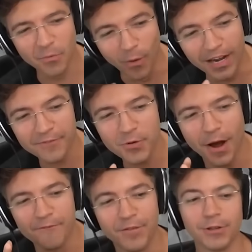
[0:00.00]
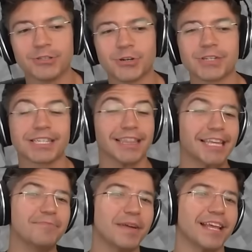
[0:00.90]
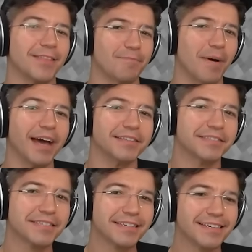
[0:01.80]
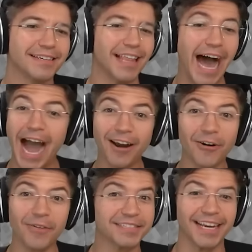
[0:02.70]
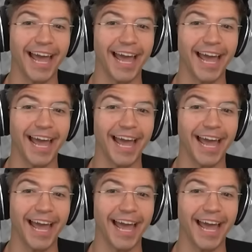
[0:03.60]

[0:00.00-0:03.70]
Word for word: what if you have villagers sleeping in the beds? I don't know what's gonna